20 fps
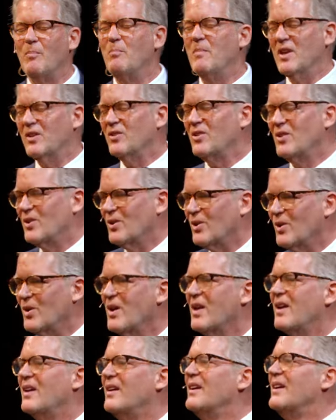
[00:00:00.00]
myth here.
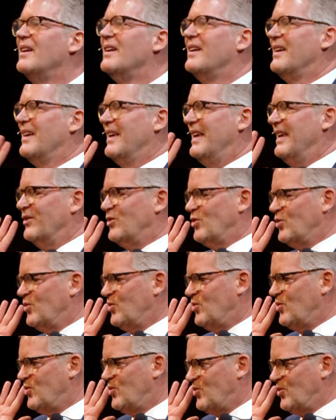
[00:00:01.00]
It's
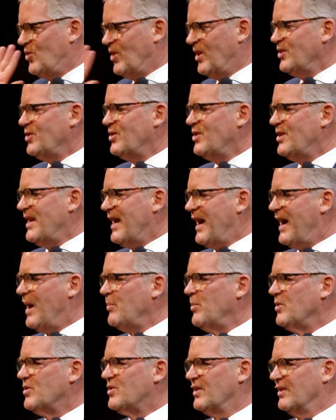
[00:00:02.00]
just the
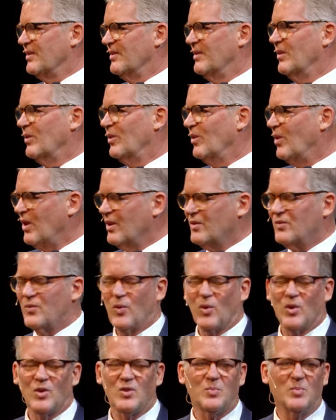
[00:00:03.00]
opposite. Law
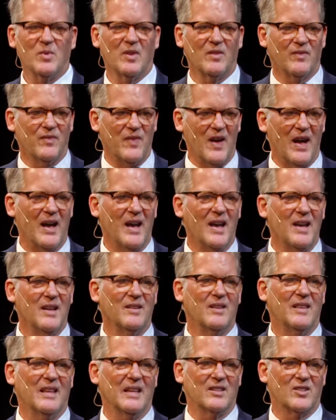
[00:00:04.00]
enforcement
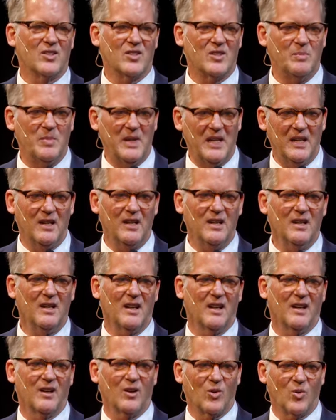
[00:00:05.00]
find that speeding
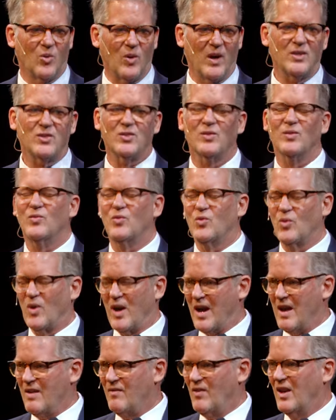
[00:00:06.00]
and aggressive
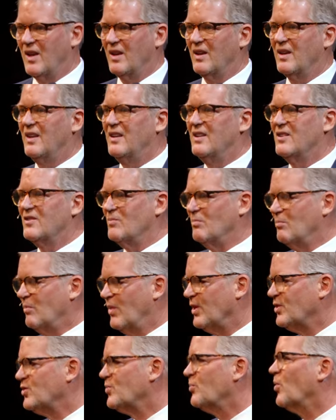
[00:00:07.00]
driving is
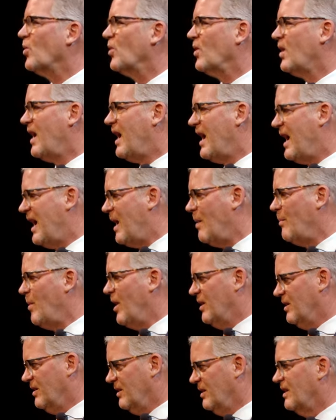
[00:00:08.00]
much more
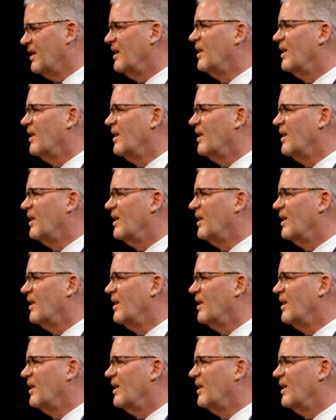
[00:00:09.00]
common